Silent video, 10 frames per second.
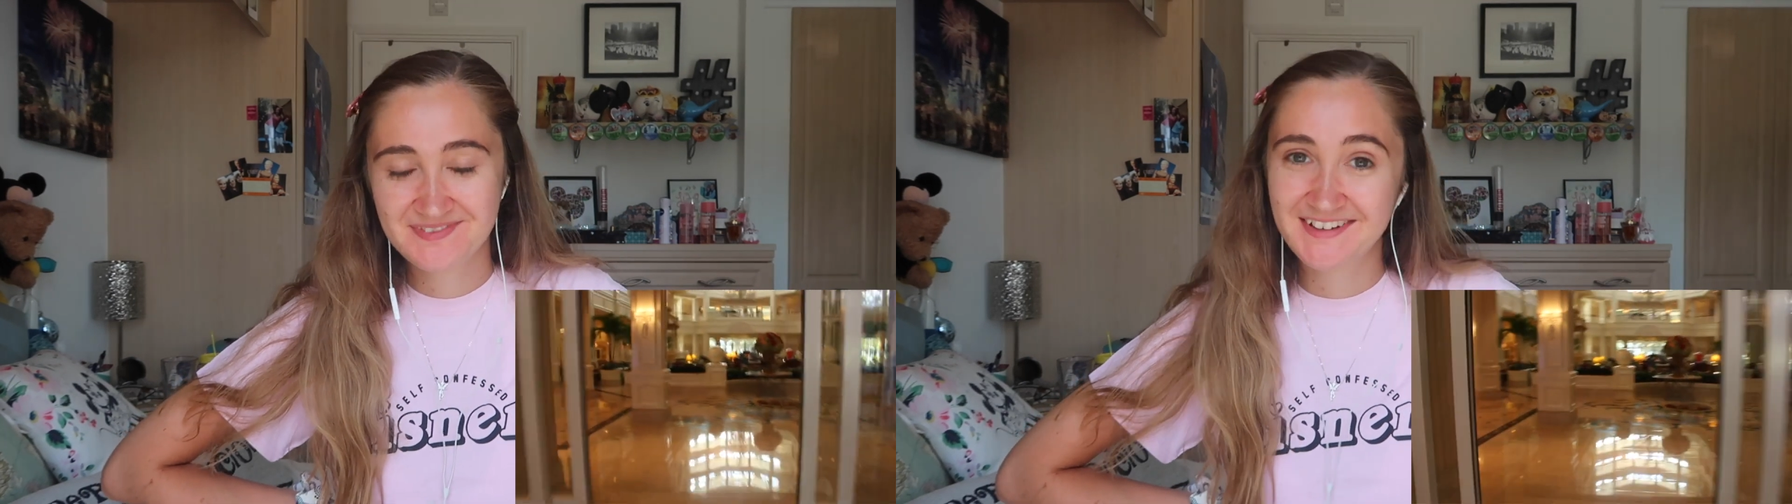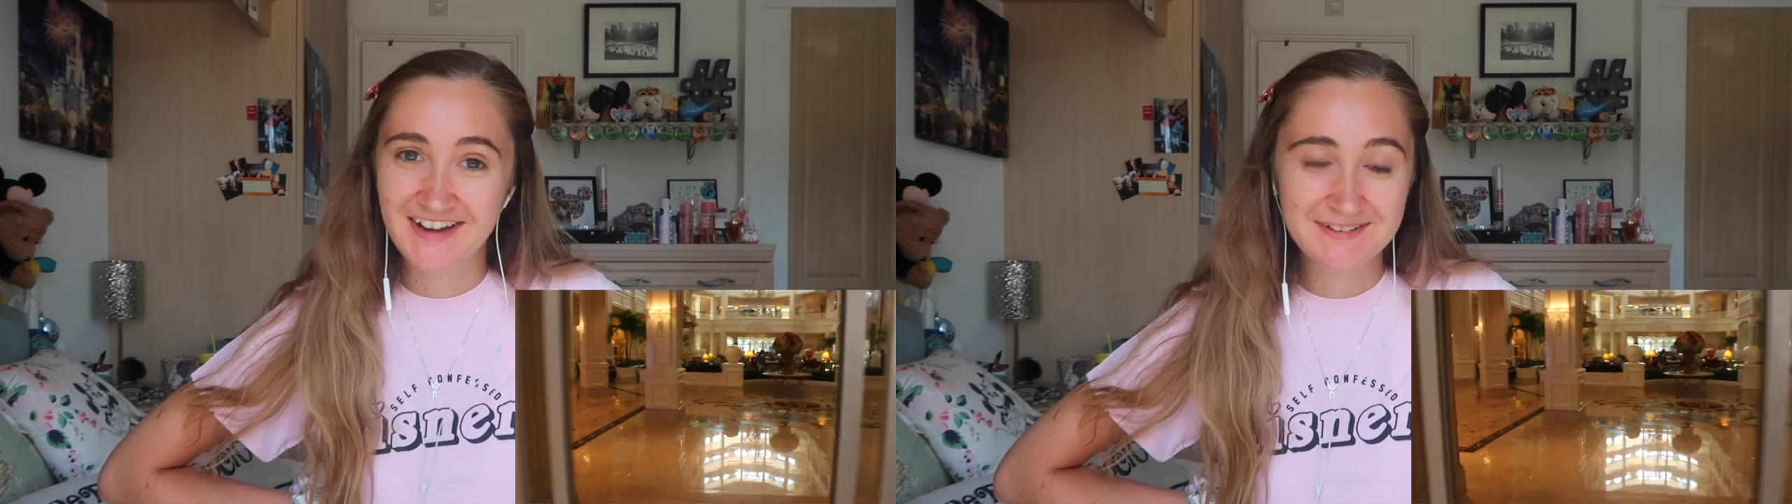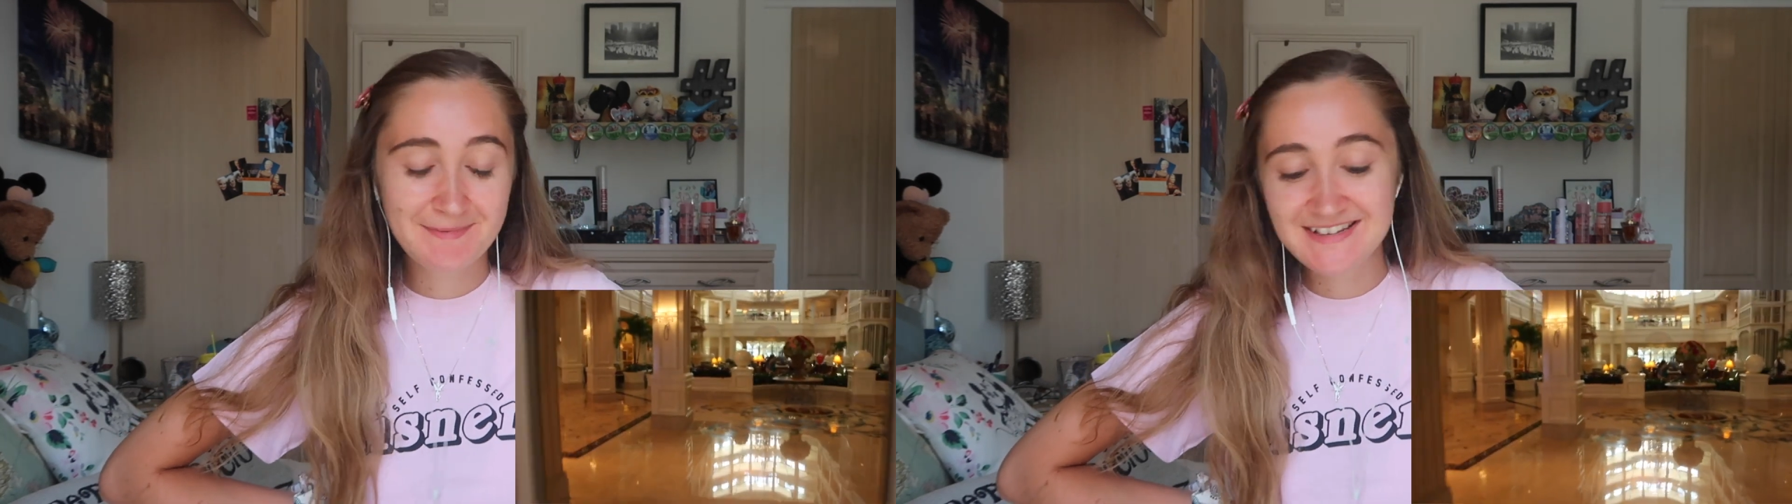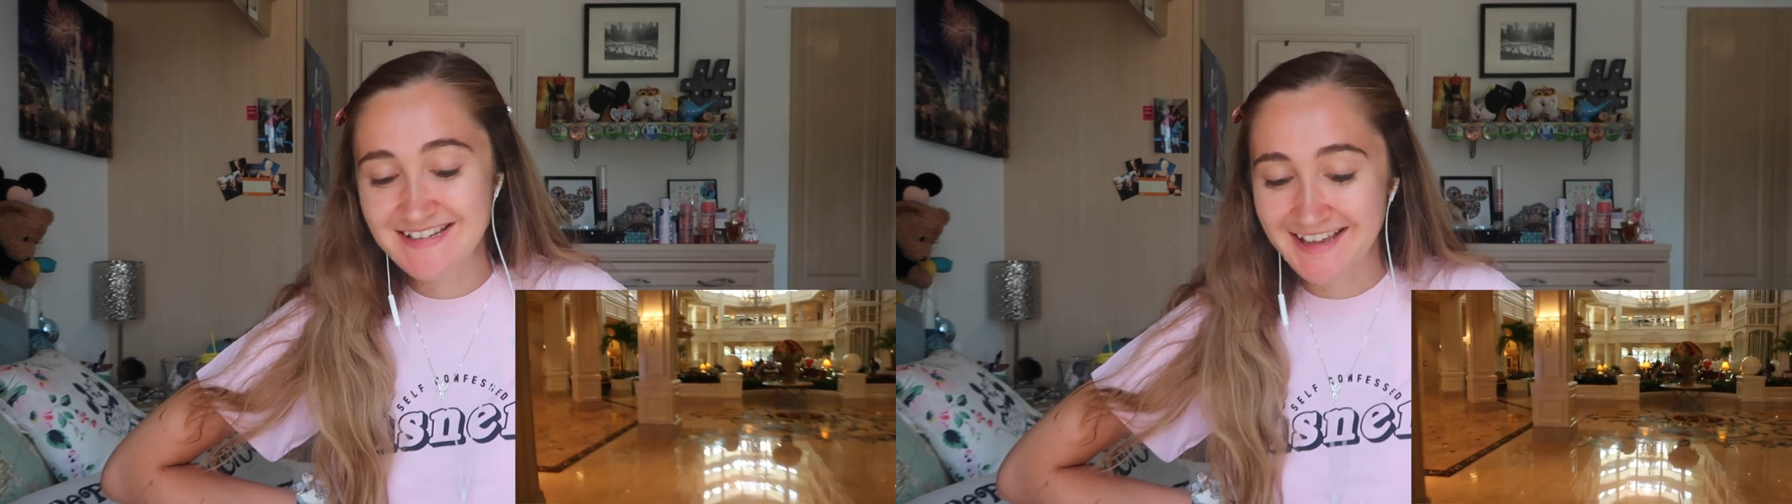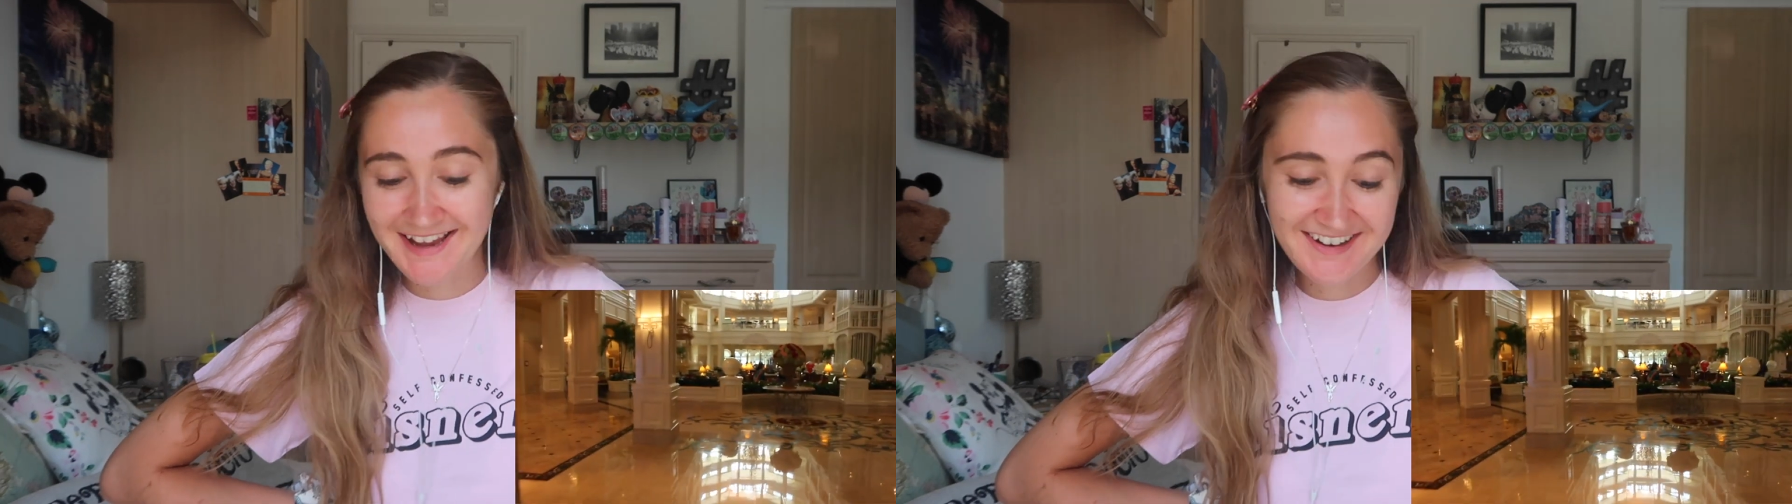Customer
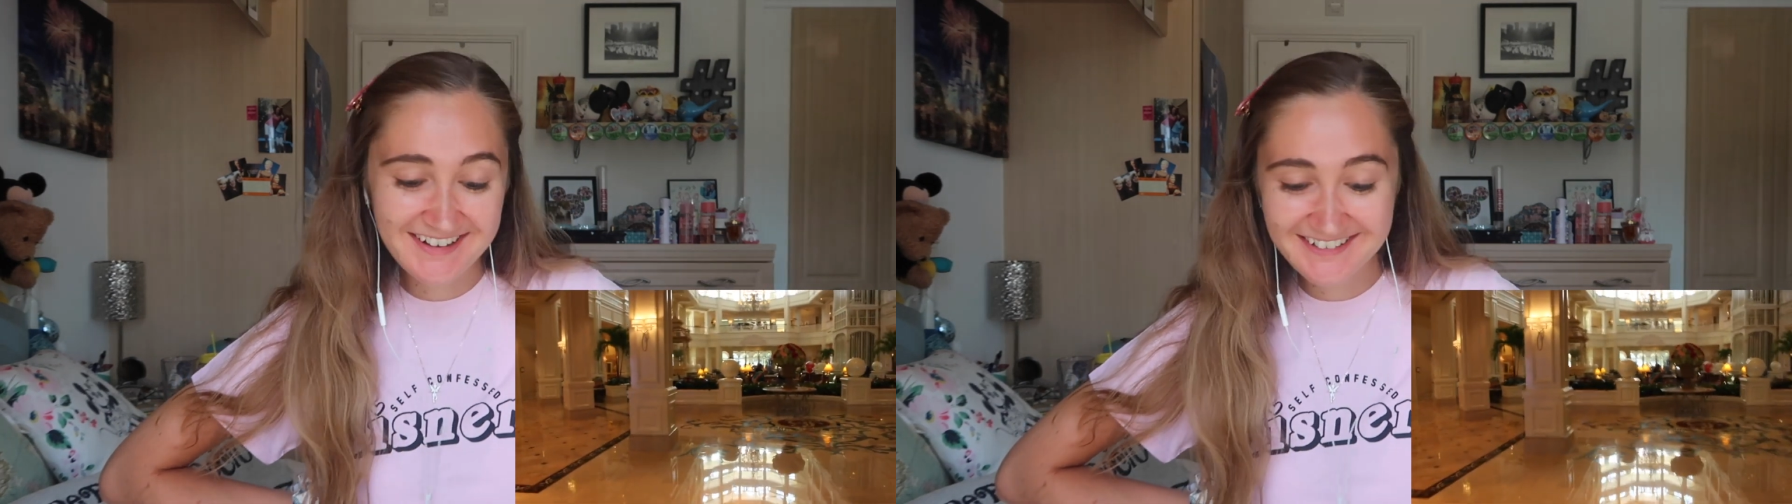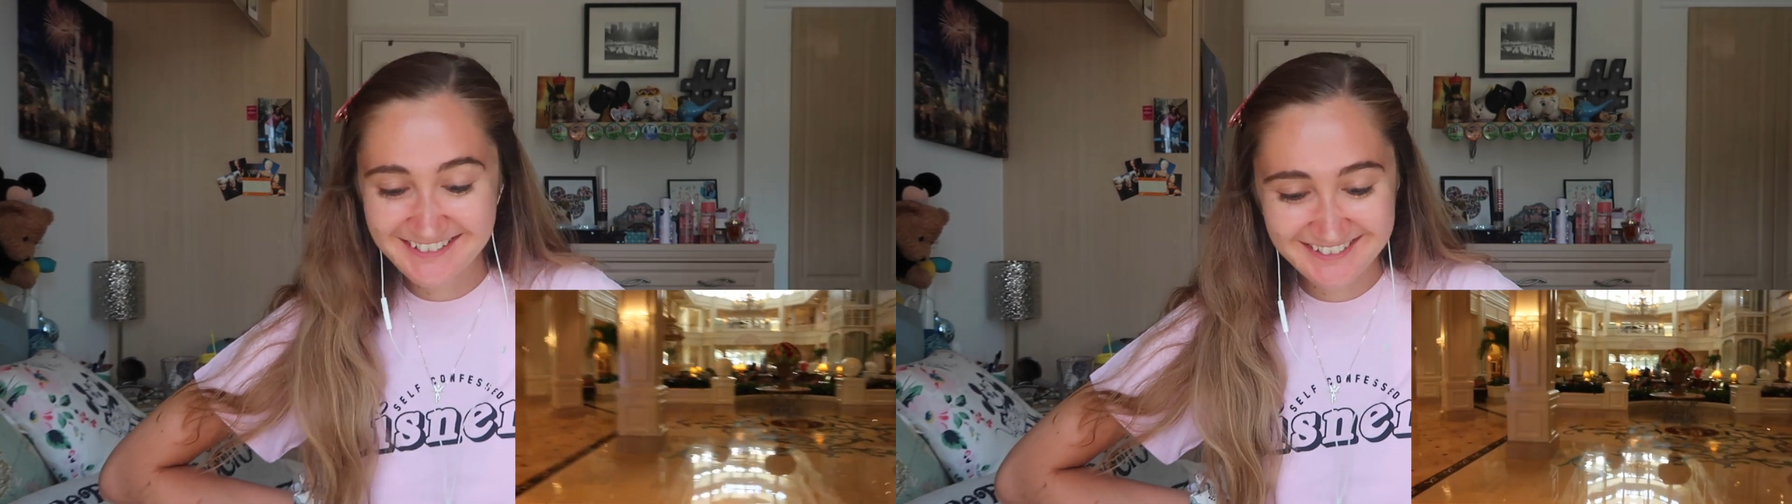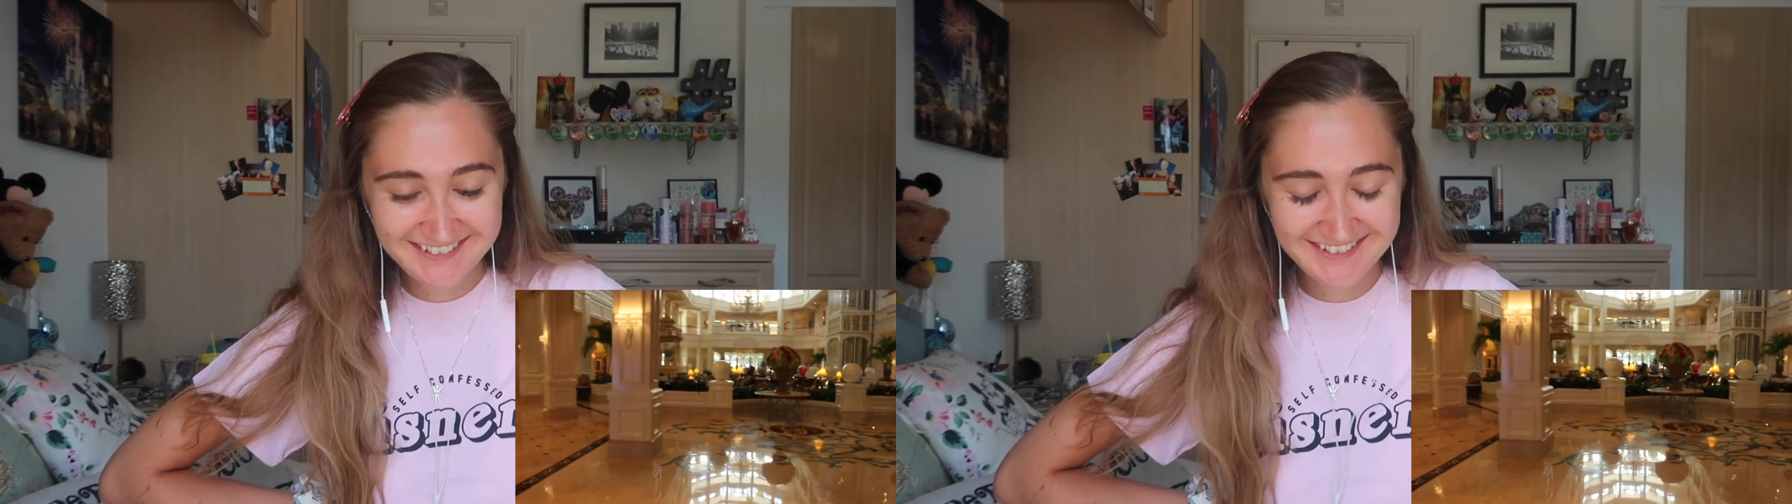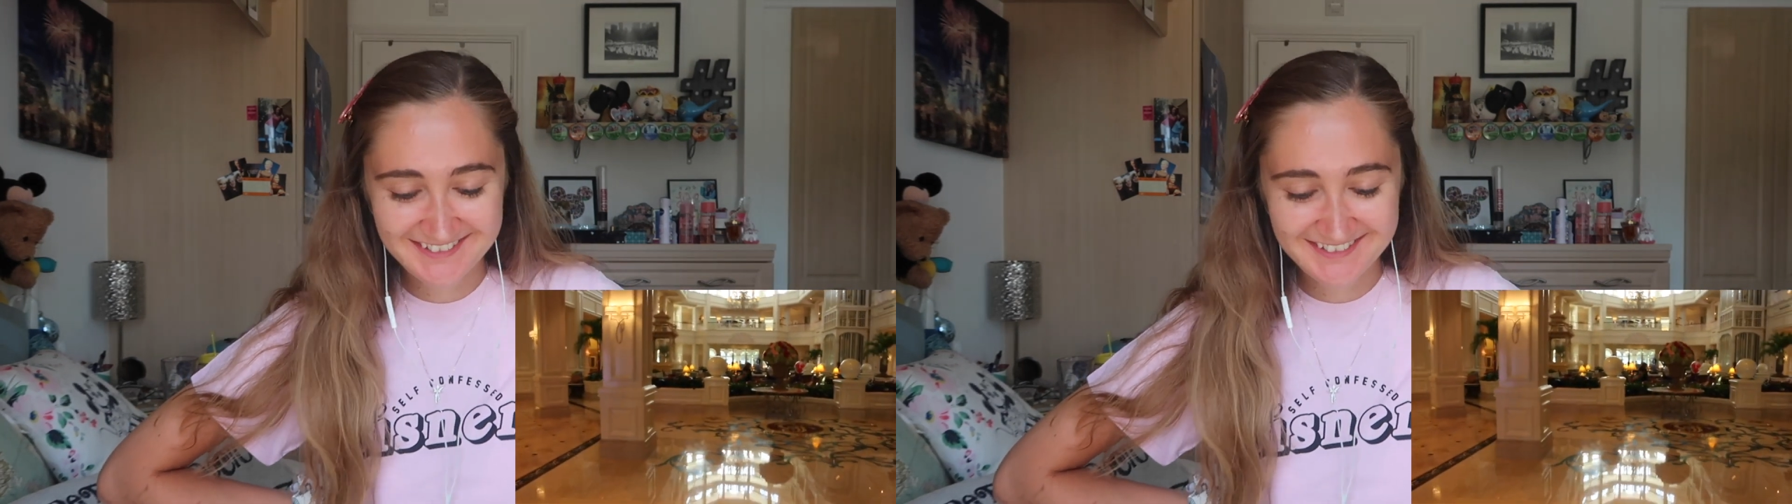discount.